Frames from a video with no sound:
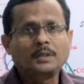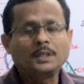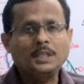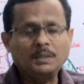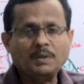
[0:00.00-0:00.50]

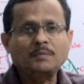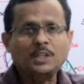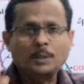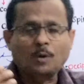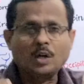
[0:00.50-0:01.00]
Even
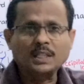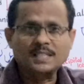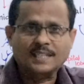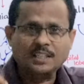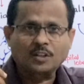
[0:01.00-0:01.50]
when the body
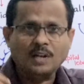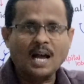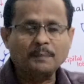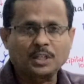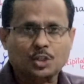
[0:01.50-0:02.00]
is getting
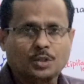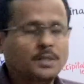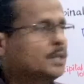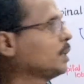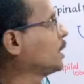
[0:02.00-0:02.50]
damaged,
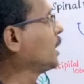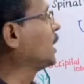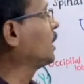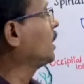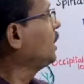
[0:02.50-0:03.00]

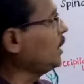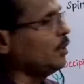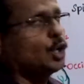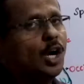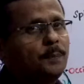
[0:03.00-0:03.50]
he
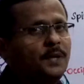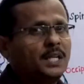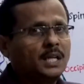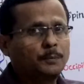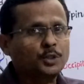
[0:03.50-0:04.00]
will not be
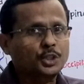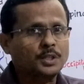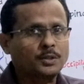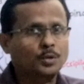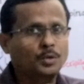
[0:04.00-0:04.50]
in a
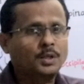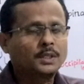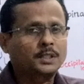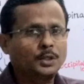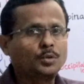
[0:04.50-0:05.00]
position to
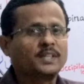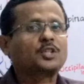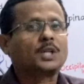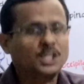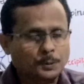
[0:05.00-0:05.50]
give
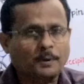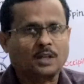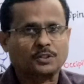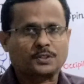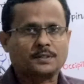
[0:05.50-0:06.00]

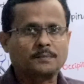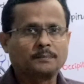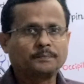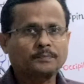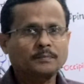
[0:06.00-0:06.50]
response.
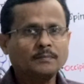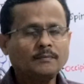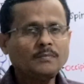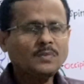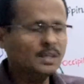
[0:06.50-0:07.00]

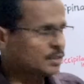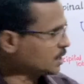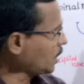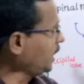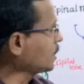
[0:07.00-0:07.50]

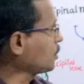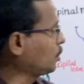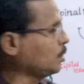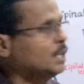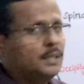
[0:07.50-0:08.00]
This leads
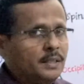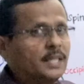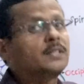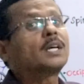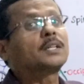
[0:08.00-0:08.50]
to
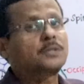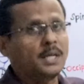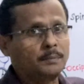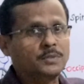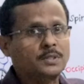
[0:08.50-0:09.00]
death at
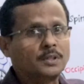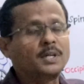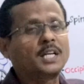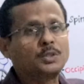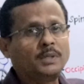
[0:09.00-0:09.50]
times.
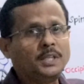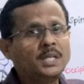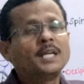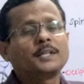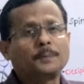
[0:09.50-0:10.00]

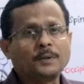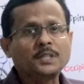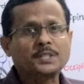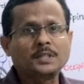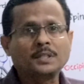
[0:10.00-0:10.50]
Gradually, the
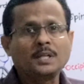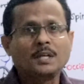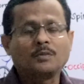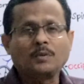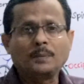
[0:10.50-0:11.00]
person
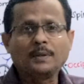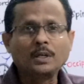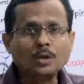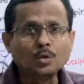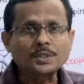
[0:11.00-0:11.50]
will
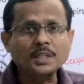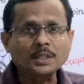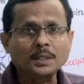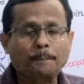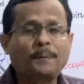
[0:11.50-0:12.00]
be losing
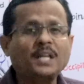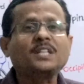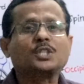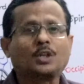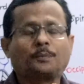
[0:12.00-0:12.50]
the
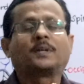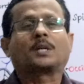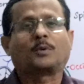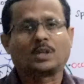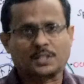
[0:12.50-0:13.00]
pace of
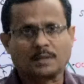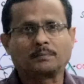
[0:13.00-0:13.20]
metabolism.